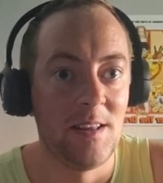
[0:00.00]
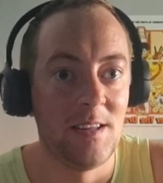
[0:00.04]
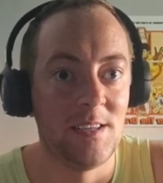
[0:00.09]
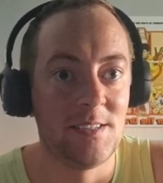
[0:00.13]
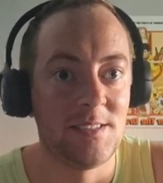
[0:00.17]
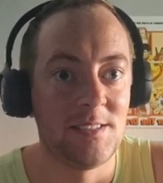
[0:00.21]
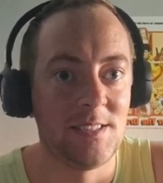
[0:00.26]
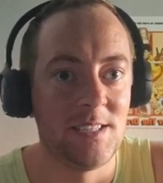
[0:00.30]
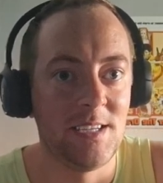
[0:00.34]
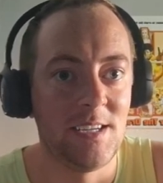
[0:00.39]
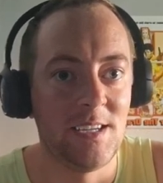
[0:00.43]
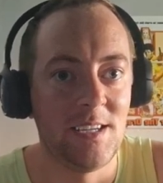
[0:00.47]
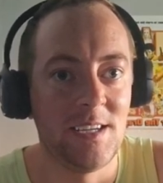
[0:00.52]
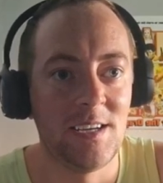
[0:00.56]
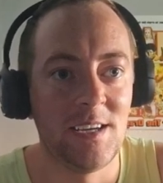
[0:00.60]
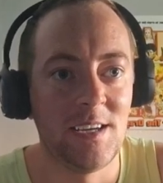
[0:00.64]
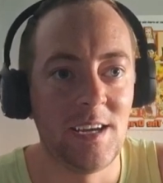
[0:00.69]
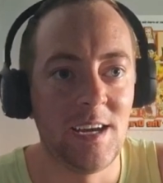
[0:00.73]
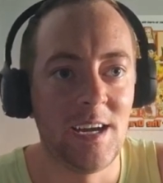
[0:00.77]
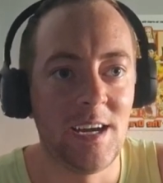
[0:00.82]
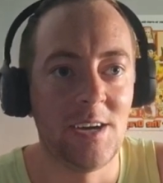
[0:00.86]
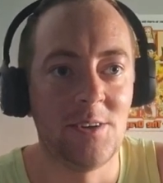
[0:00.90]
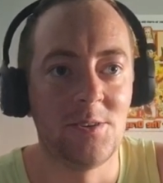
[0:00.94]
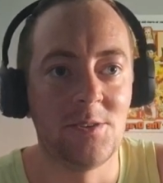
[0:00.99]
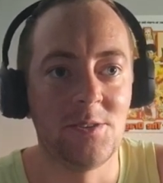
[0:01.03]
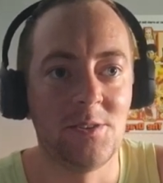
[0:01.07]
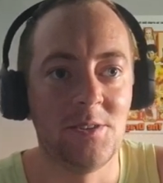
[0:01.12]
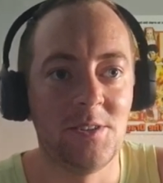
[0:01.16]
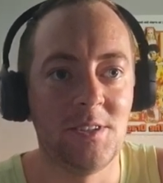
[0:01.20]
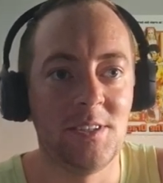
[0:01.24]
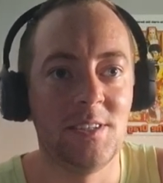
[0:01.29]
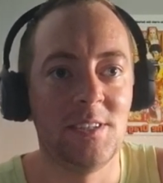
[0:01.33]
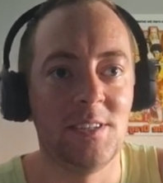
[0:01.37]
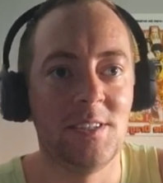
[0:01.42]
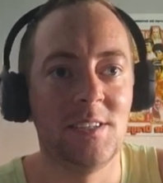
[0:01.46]
let's see how
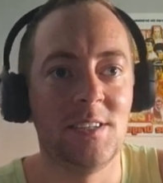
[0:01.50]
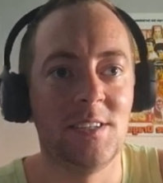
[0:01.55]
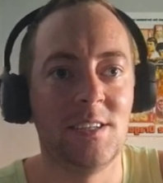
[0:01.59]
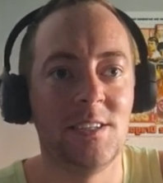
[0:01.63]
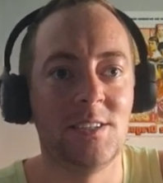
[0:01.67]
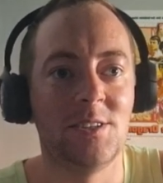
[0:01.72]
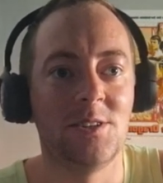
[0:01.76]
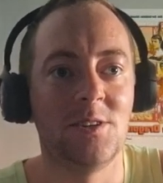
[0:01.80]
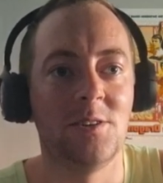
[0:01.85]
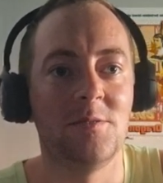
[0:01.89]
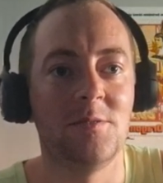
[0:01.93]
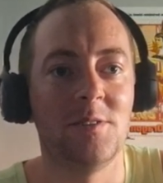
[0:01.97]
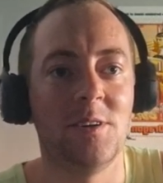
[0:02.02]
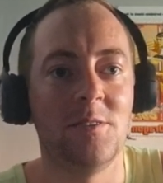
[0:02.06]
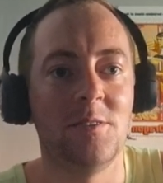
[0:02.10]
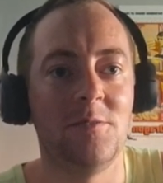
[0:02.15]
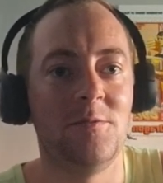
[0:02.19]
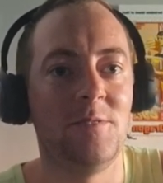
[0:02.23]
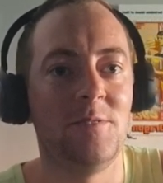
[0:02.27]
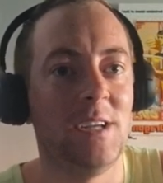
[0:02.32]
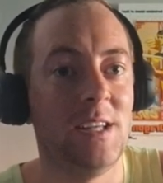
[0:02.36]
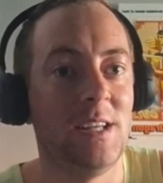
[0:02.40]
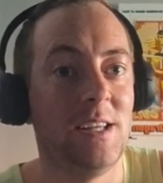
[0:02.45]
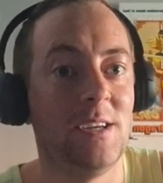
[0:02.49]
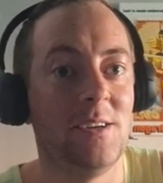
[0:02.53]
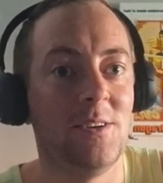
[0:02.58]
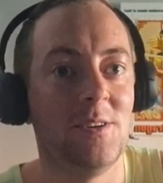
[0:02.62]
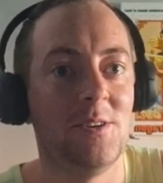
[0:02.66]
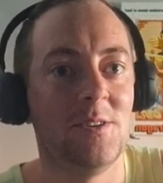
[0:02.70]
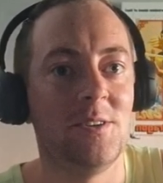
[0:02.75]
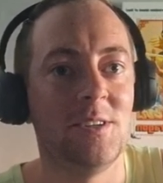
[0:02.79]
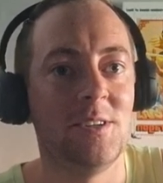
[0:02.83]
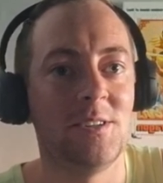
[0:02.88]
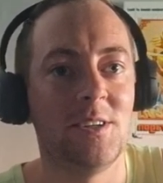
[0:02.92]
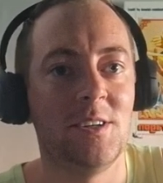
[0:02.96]
good his cover of Feeling
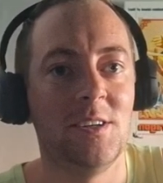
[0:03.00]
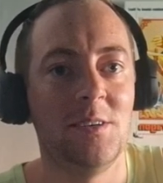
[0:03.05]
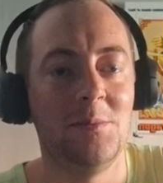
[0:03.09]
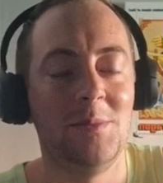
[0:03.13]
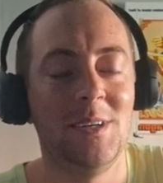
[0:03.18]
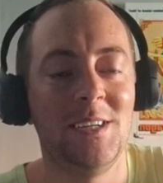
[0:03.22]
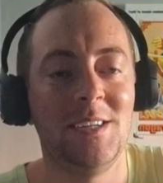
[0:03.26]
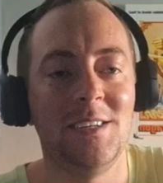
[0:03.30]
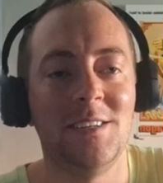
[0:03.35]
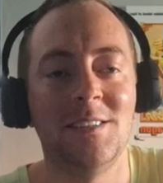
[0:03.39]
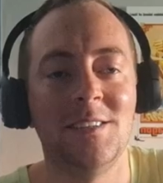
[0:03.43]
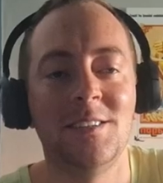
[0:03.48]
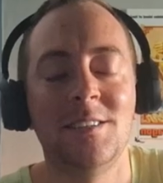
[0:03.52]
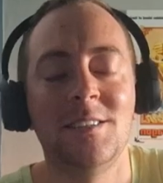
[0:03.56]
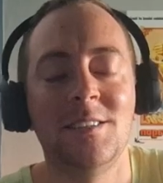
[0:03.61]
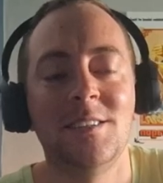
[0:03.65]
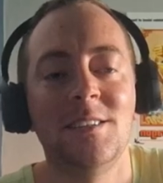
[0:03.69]
Good is going to be.